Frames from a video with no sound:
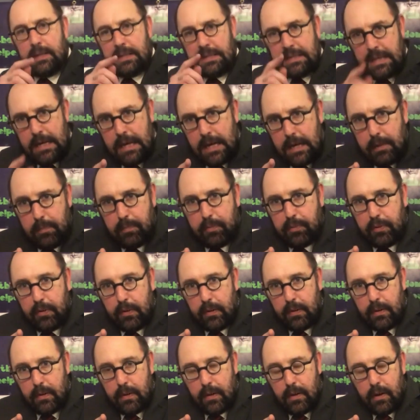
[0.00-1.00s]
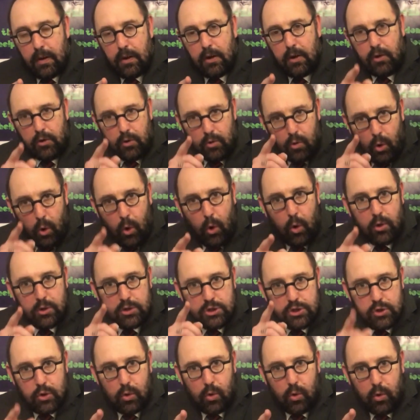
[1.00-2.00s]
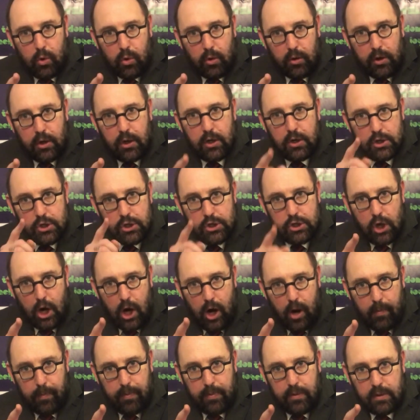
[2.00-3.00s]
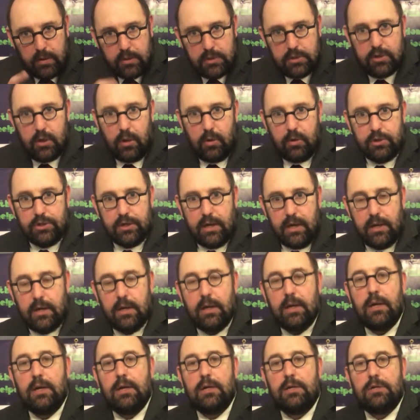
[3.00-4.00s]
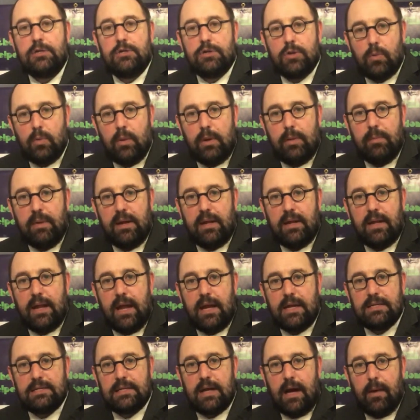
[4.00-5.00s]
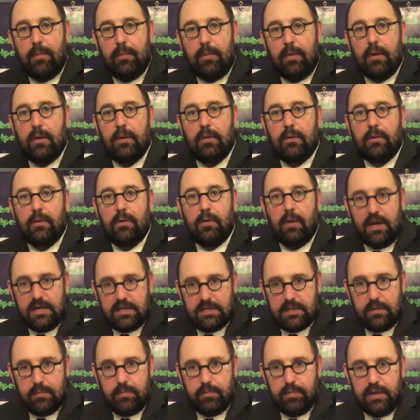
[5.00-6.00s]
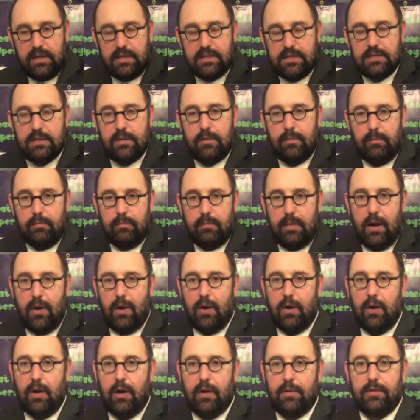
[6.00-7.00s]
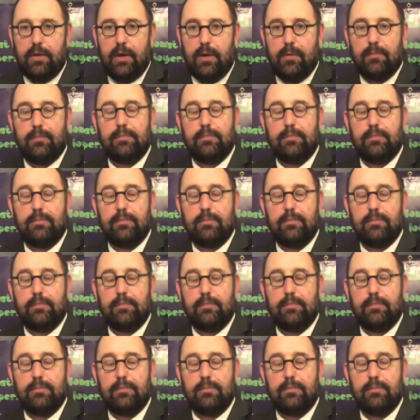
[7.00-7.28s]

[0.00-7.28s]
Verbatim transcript: Keep your sword sharp, soldier. Until we meet next time, grace and peace. Maranatha.